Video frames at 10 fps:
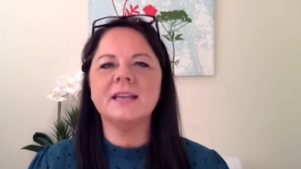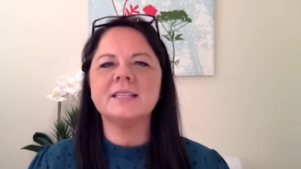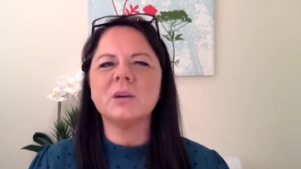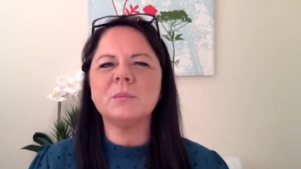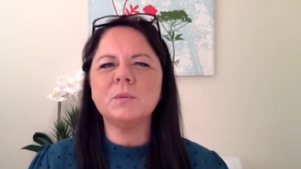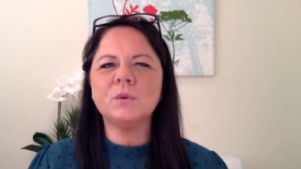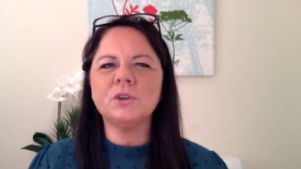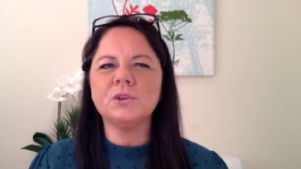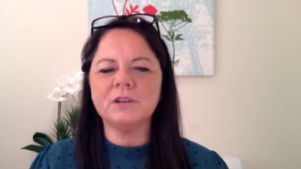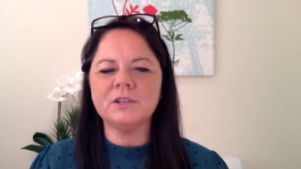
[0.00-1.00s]
Tell me what
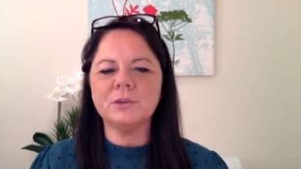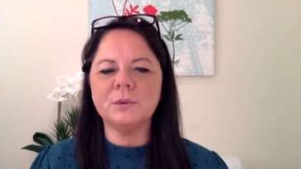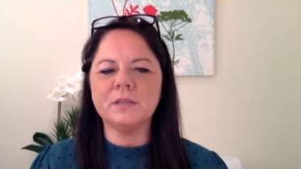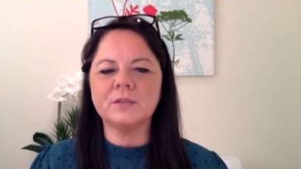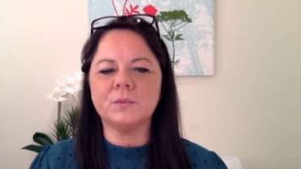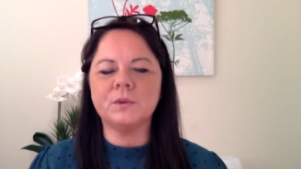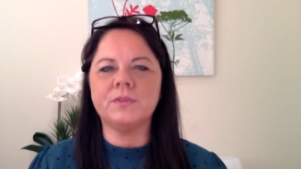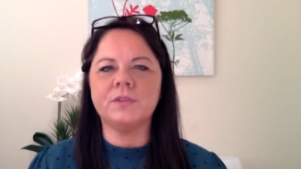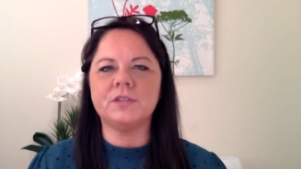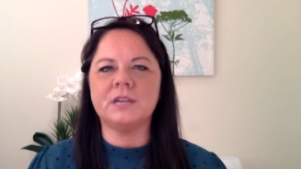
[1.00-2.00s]
your issue is with
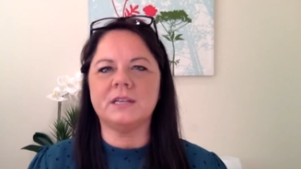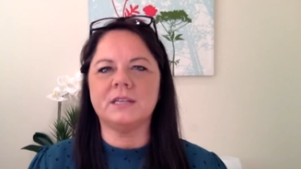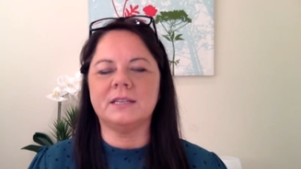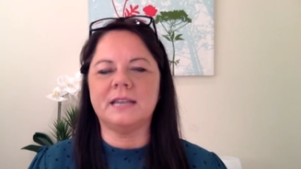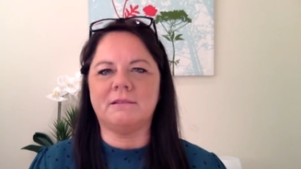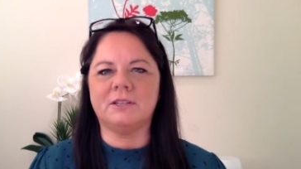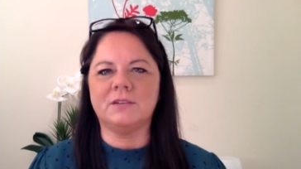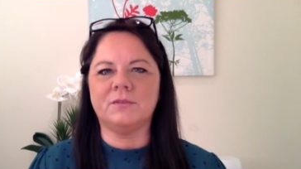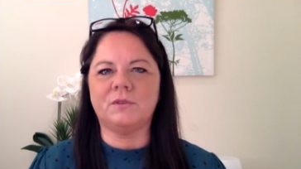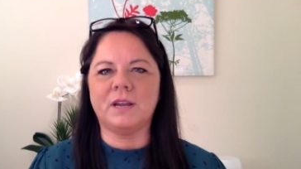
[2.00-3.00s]
the gendered
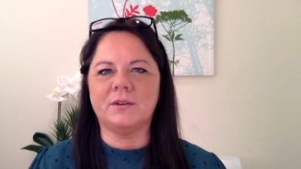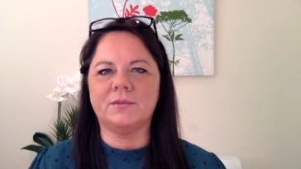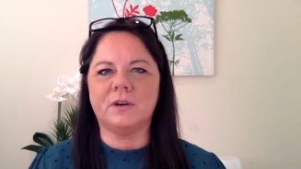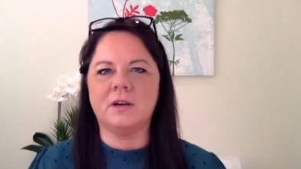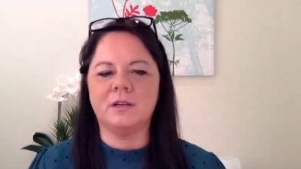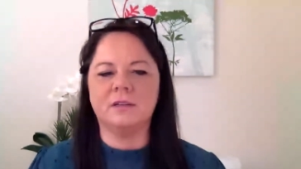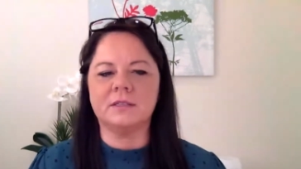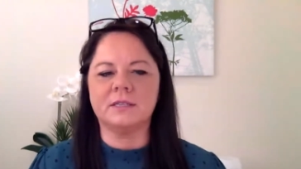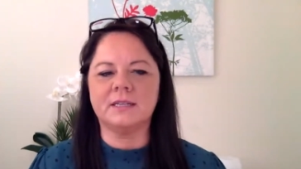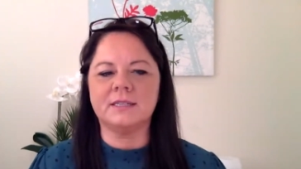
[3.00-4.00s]
narrative around
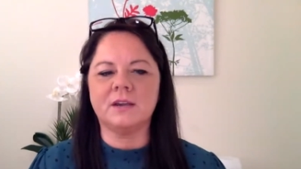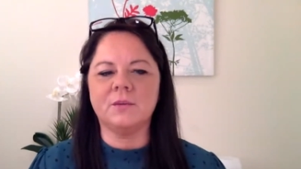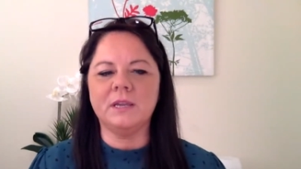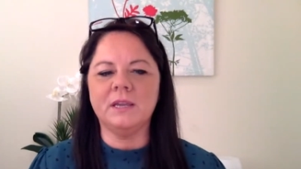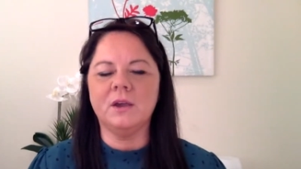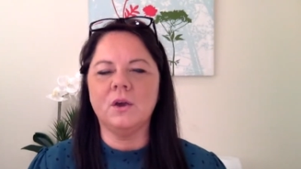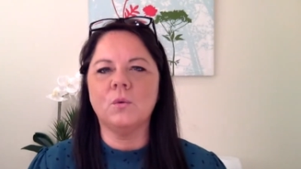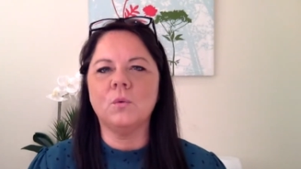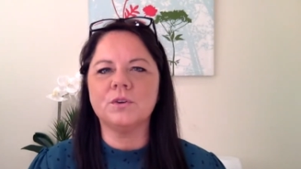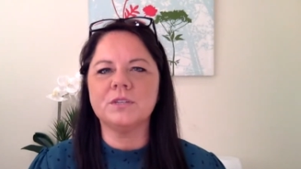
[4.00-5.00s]
violence and tell me
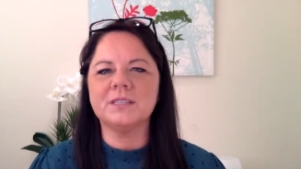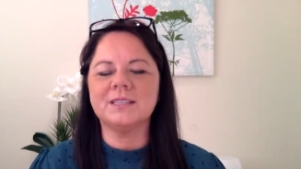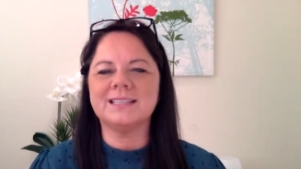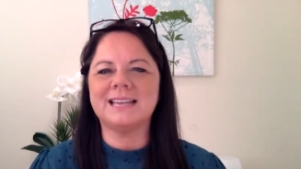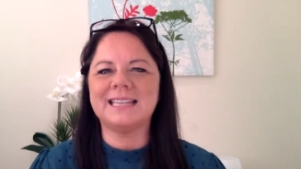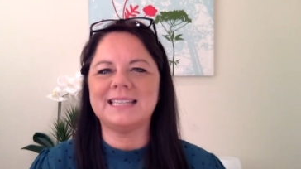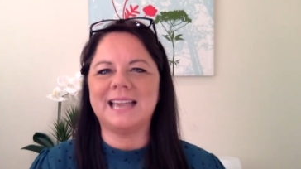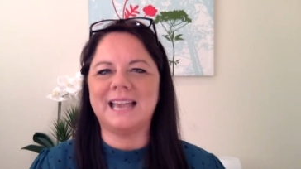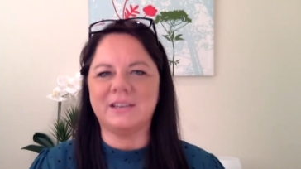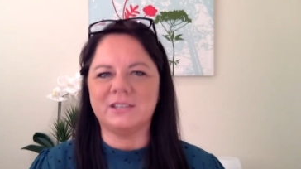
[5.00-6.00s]
what does the data
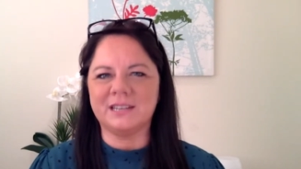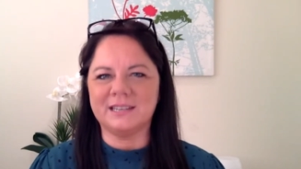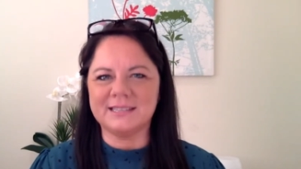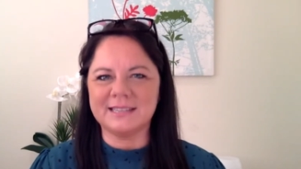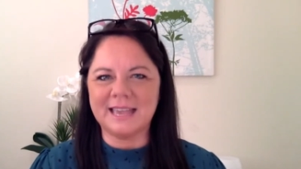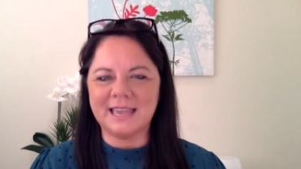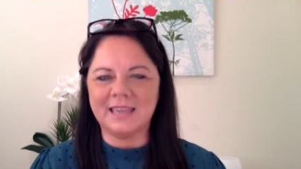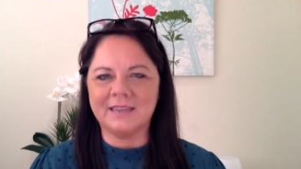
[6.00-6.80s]
actually say?